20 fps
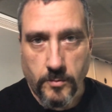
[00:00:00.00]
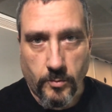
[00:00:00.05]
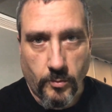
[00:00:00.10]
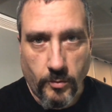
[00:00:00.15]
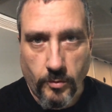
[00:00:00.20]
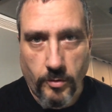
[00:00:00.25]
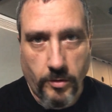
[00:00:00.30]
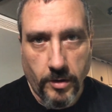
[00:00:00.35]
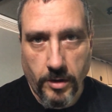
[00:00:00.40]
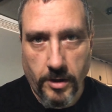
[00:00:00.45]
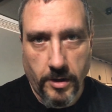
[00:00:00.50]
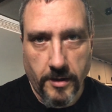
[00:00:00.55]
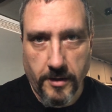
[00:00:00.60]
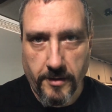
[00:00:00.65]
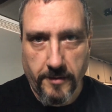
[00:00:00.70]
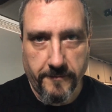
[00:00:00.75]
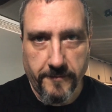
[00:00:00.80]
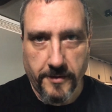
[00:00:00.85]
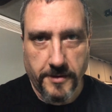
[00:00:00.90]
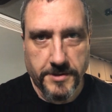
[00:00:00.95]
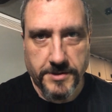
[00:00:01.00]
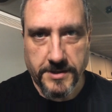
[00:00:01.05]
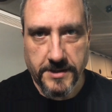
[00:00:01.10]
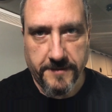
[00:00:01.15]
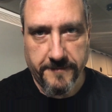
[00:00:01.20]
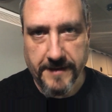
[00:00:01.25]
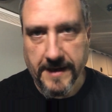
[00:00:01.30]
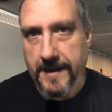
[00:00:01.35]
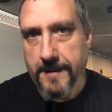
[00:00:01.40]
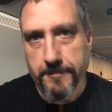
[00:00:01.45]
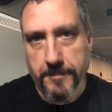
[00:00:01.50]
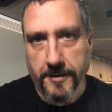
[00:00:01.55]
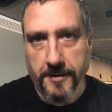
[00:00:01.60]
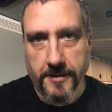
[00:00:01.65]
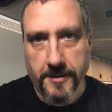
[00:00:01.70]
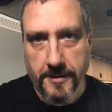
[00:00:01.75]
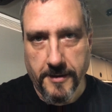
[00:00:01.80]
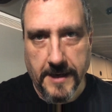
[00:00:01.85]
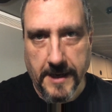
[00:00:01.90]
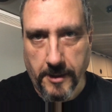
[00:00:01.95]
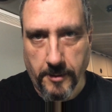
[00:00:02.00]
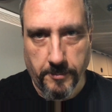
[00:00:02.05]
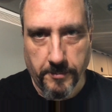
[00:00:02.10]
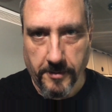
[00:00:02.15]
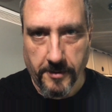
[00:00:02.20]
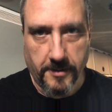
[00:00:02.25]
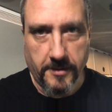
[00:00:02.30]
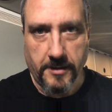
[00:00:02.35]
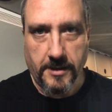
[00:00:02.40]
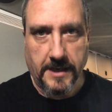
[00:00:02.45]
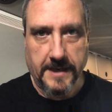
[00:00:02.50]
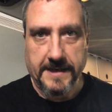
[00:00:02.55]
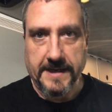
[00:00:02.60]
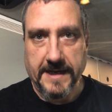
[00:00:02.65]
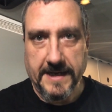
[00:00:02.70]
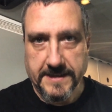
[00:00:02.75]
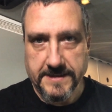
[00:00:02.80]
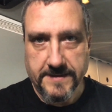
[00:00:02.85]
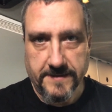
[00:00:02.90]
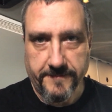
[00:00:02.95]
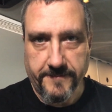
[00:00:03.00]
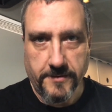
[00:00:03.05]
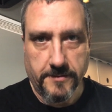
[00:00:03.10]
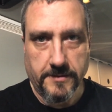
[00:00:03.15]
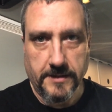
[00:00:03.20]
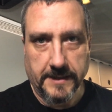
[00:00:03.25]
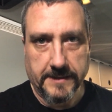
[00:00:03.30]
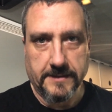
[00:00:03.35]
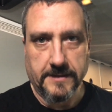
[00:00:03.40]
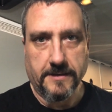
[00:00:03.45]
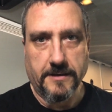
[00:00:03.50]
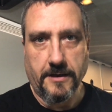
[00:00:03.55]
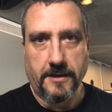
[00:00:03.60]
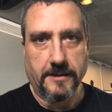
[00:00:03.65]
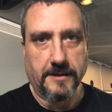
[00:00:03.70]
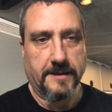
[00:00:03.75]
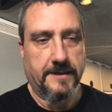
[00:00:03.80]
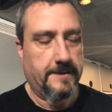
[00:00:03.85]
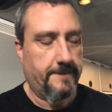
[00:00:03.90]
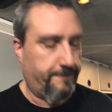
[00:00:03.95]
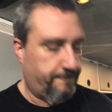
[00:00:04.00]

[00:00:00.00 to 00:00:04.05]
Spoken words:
or a version of hamburger helper, I guess, if you'd like to call it.